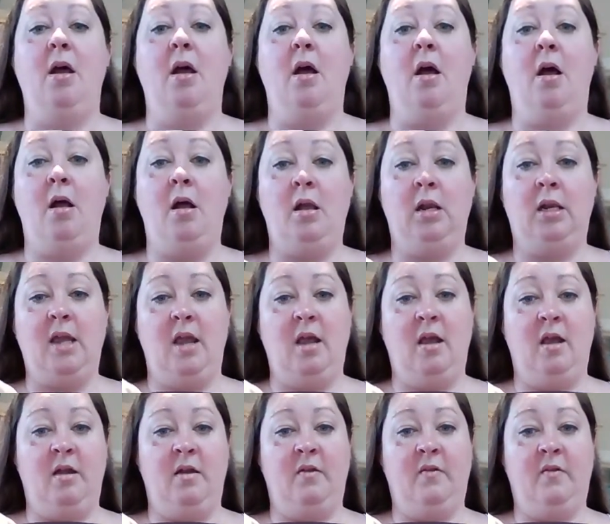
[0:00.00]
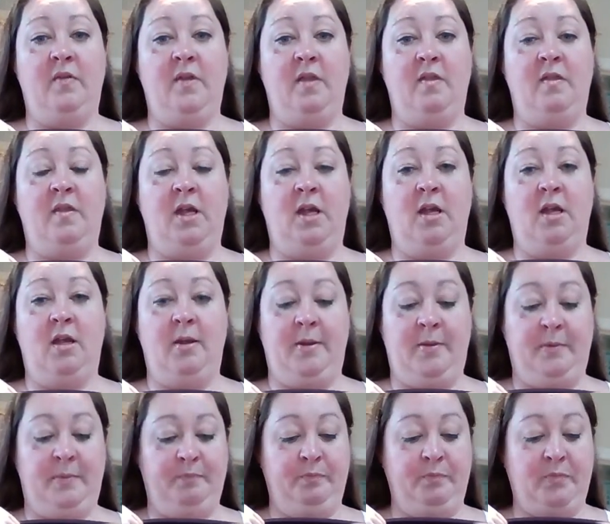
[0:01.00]
All of the
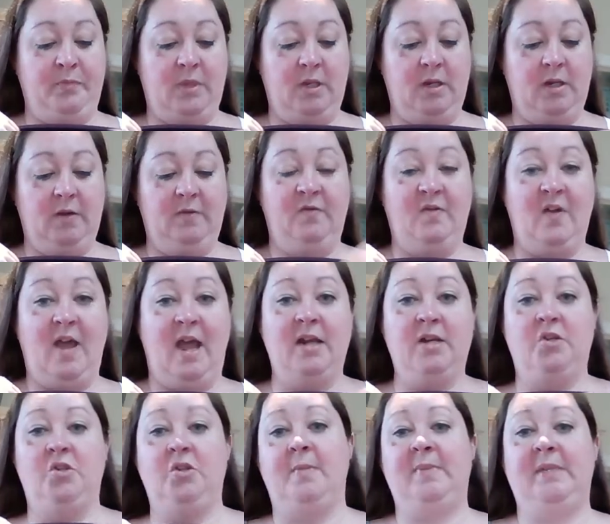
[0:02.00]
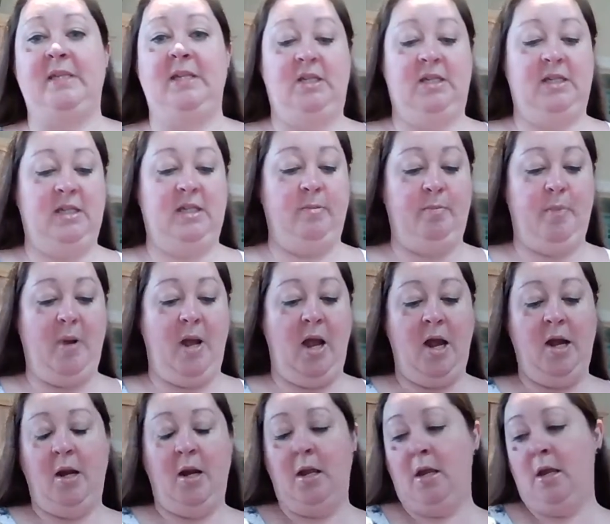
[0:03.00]
fat drips into the
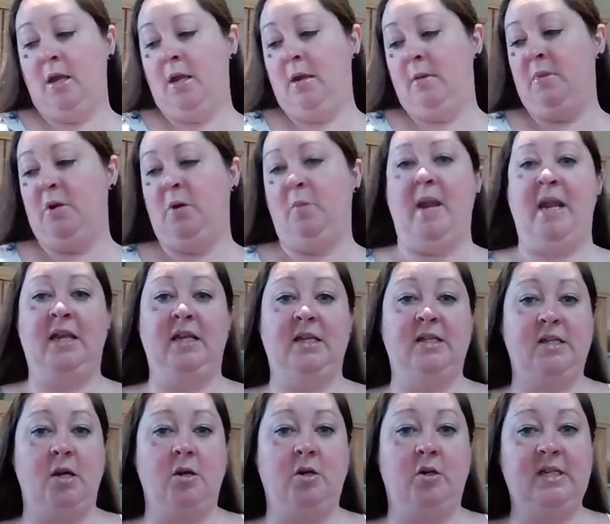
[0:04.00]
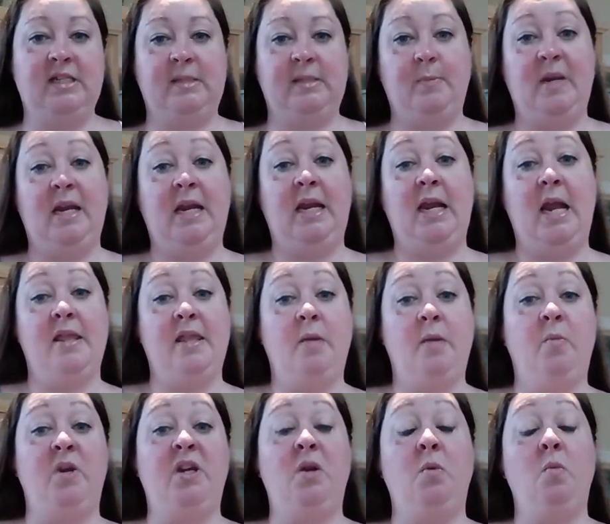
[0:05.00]
bottom, your bacon's all crispy, and
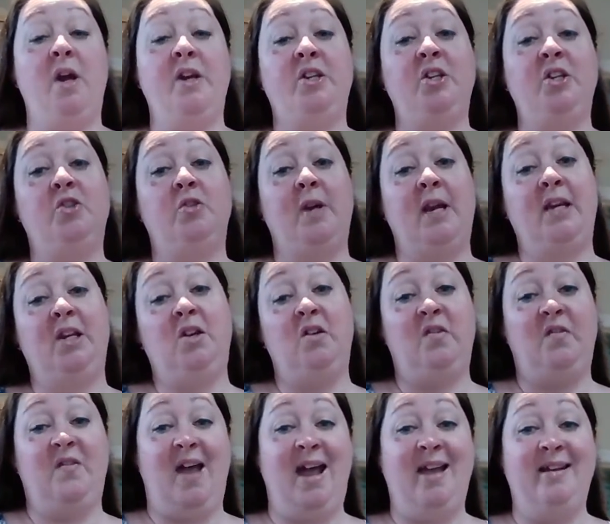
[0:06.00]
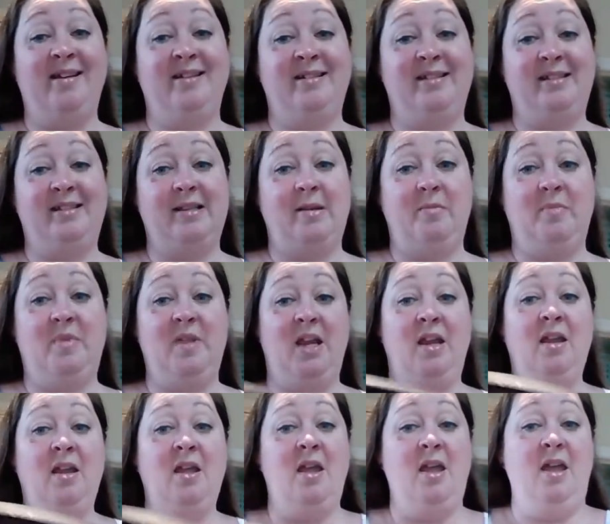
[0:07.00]
then when you want to drain your fat into
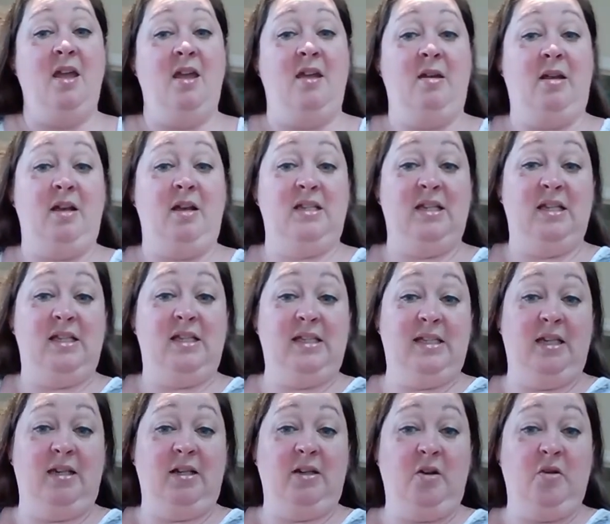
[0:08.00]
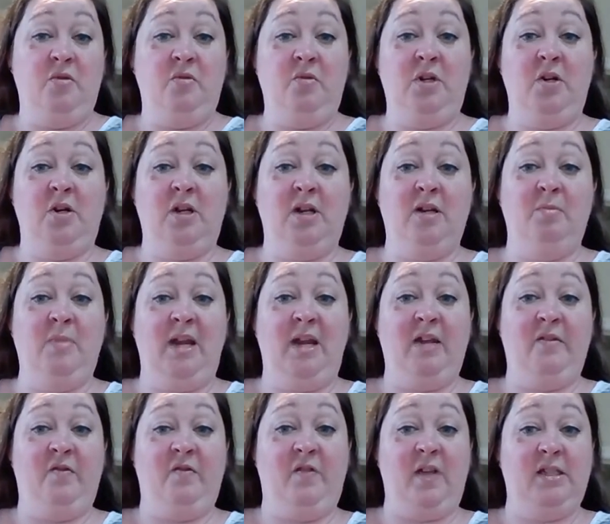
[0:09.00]
something, because it's silicone, you can make
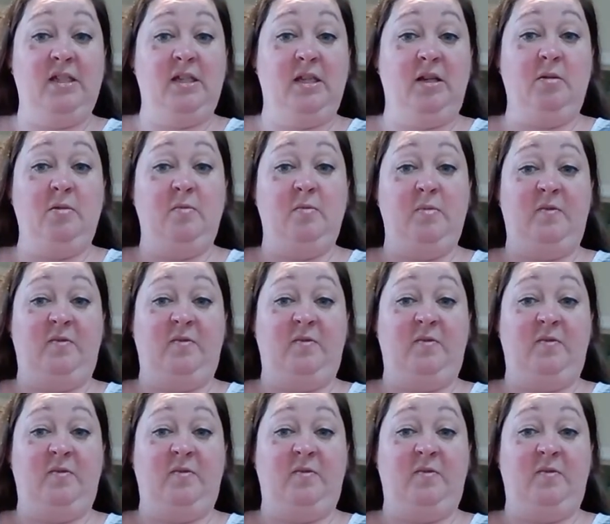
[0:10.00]
it flexible,